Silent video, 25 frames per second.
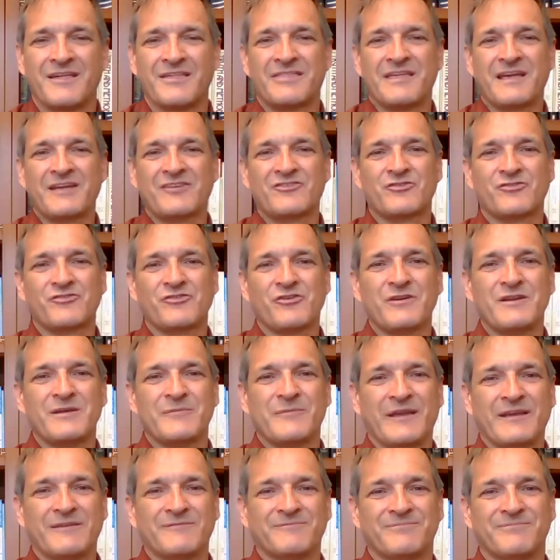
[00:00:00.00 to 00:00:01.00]
Thanks for joining
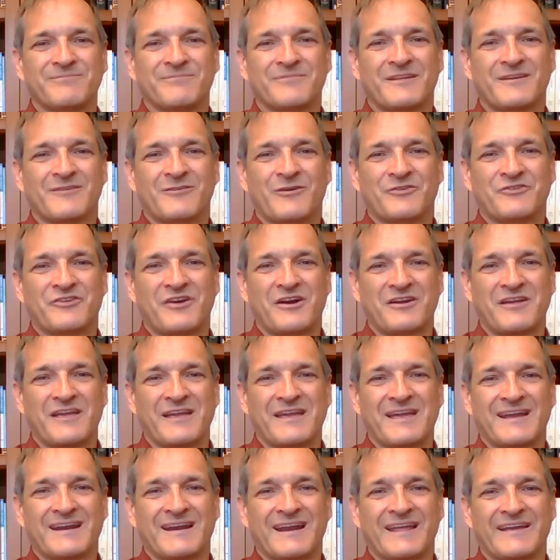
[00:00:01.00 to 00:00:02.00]
me. We'll talk
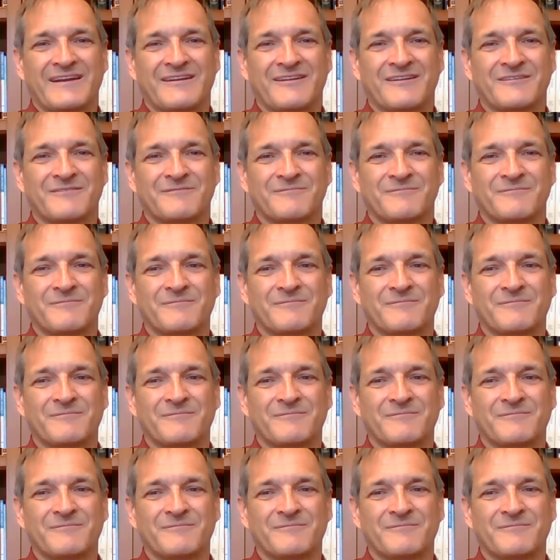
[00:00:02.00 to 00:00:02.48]
again later.